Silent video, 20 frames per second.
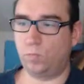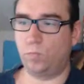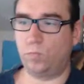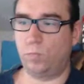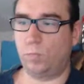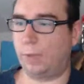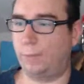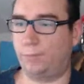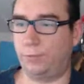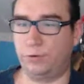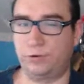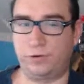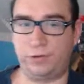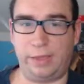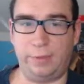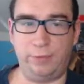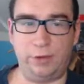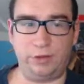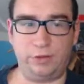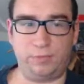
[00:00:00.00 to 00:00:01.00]
Emperor
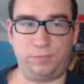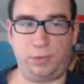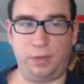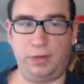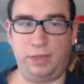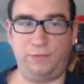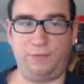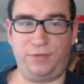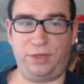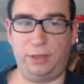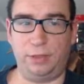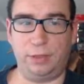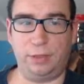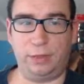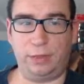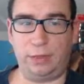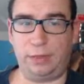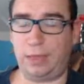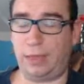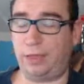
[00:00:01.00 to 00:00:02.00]
Slime does plenty of
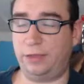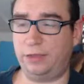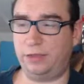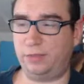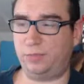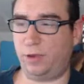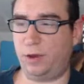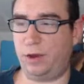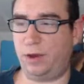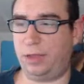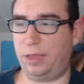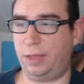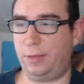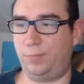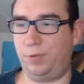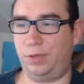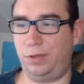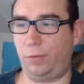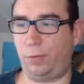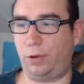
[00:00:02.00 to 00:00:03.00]
healing. He has sporadic
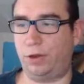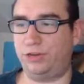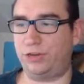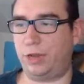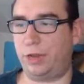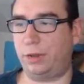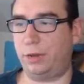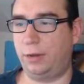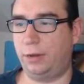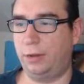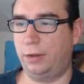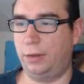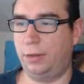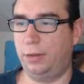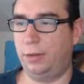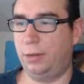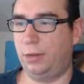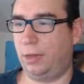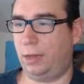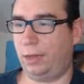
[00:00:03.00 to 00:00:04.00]
MP regen.
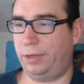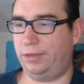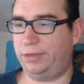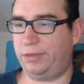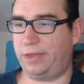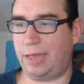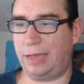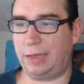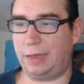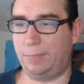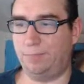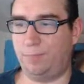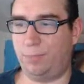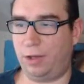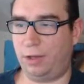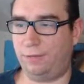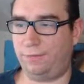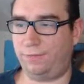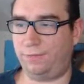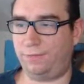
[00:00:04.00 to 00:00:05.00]
He's got
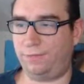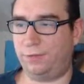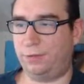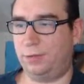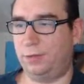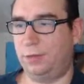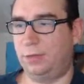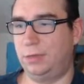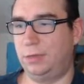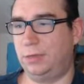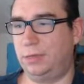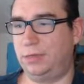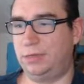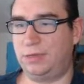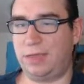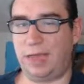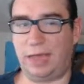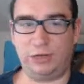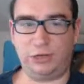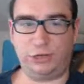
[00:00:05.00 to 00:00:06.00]
Kabuff.
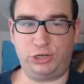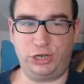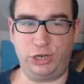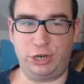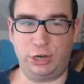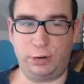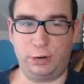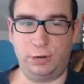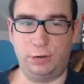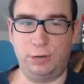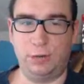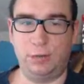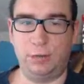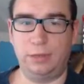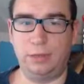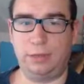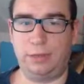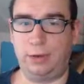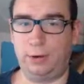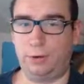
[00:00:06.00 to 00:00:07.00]
He's got Shear.
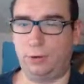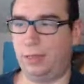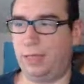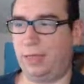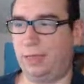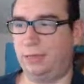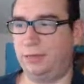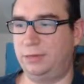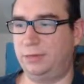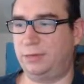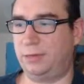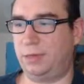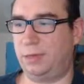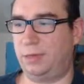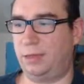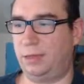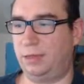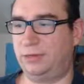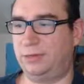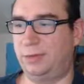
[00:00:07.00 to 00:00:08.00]
Carol has
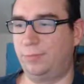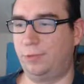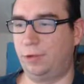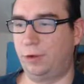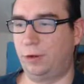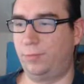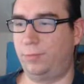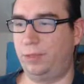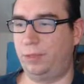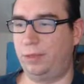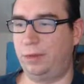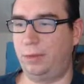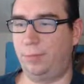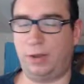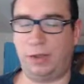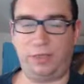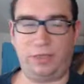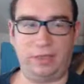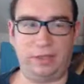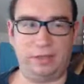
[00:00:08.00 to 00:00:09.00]
a similar ability,
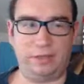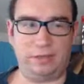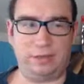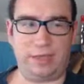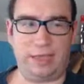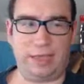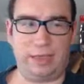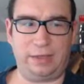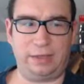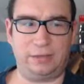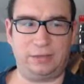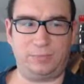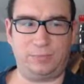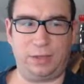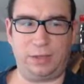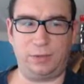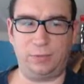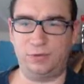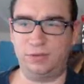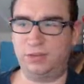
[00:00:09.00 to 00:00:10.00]
but I think it's attack and
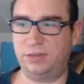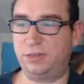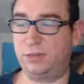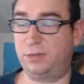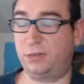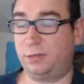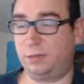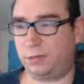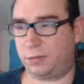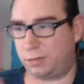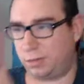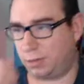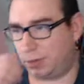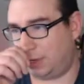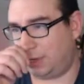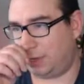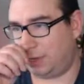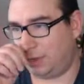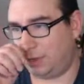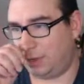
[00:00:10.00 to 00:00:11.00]
spell resistance.
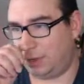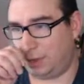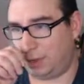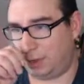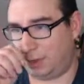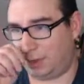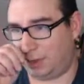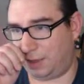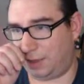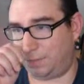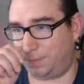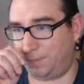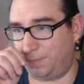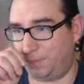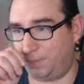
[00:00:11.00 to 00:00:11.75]
No,